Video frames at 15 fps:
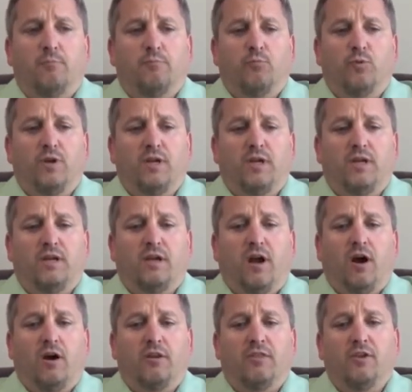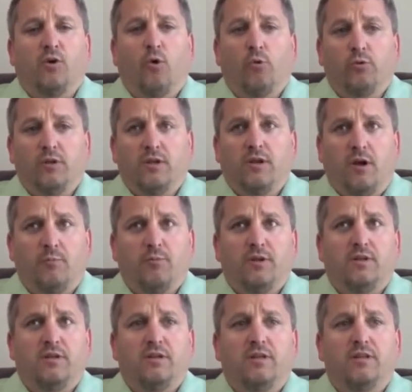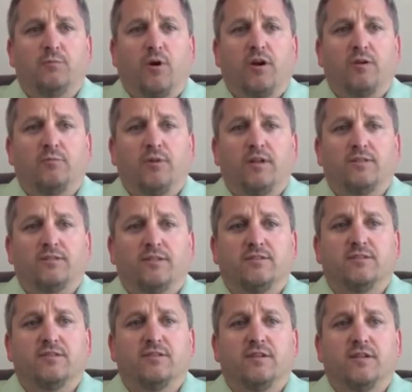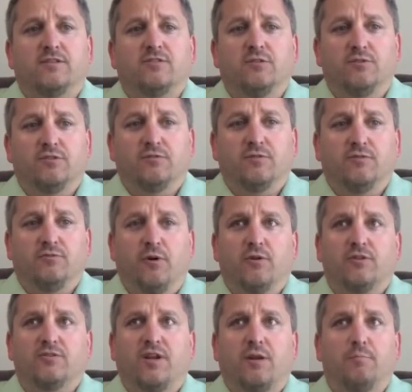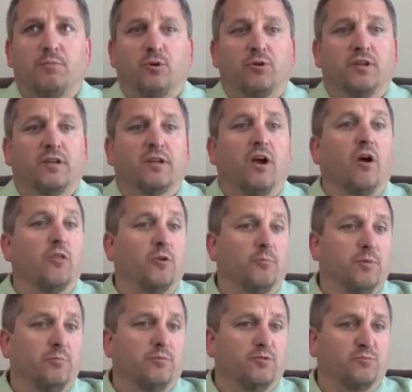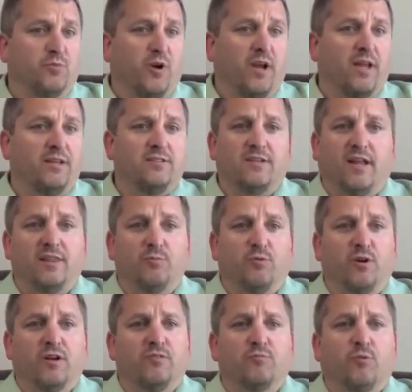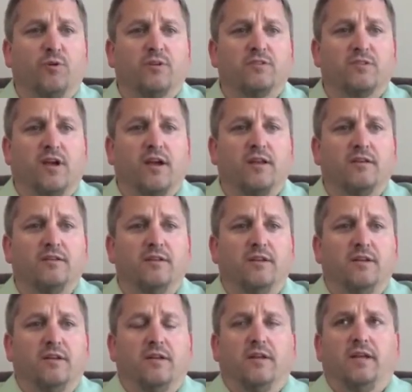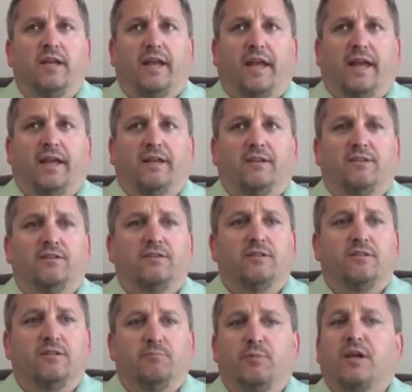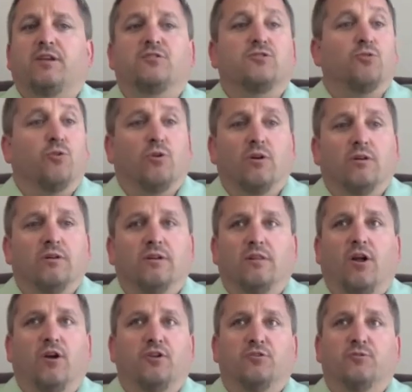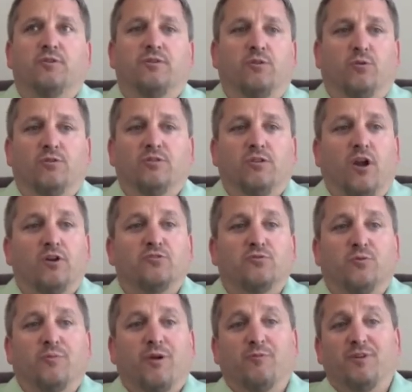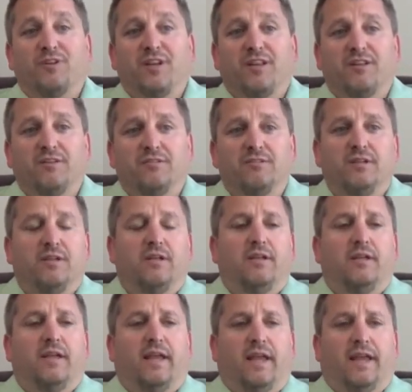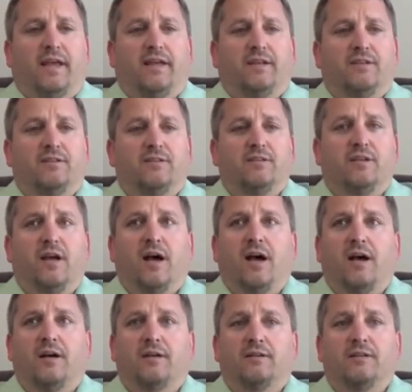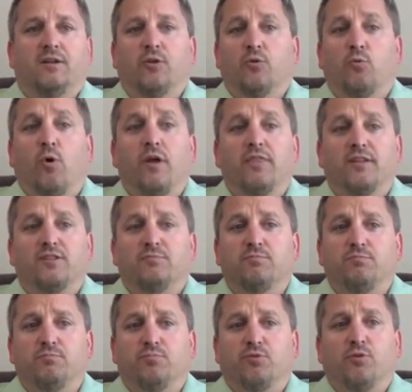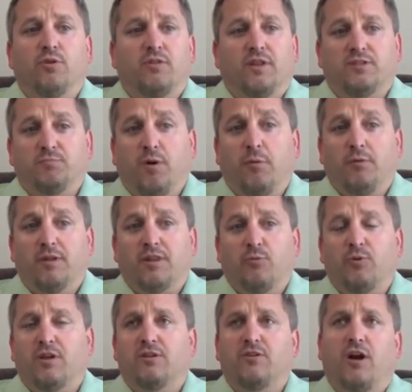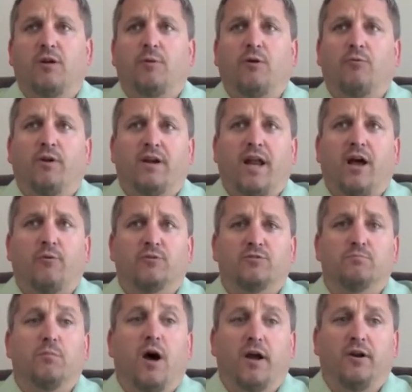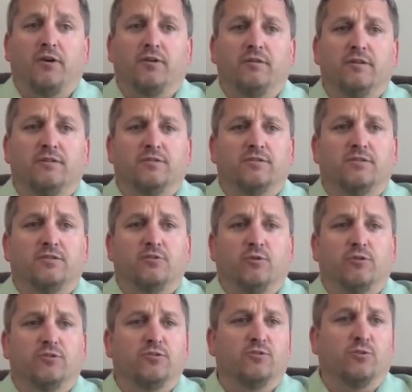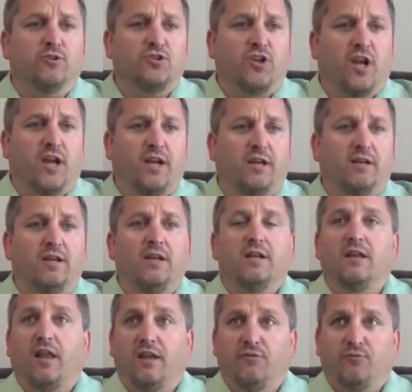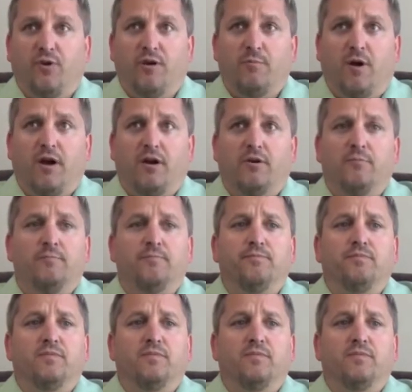We are the only company in the marketplace that's exclusively focused on building other people's brands, not the brand of Point Inside. And pick a store, a large format retailer, and the one that's public that we can talk about right now is Meijer. It's a 200 store chain like Fred Meyer.